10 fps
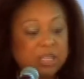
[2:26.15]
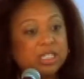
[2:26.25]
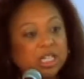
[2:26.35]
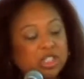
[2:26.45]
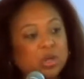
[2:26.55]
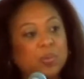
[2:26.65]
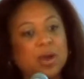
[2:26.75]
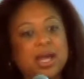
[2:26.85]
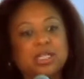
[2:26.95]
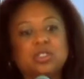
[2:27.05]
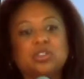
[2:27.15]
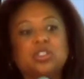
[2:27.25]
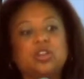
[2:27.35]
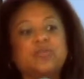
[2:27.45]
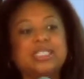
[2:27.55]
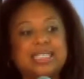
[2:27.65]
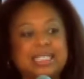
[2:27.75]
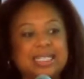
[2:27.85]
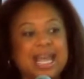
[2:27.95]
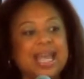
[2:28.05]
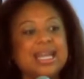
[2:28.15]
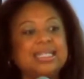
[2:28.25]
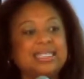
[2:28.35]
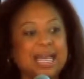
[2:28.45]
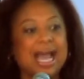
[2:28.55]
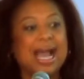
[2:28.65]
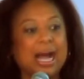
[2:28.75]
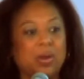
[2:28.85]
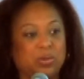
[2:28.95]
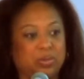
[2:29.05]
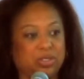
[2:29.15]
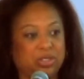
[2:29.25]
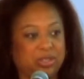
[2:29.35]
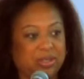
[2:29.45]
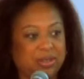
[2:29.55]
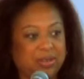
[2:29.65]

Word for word: But does your product or service stand out?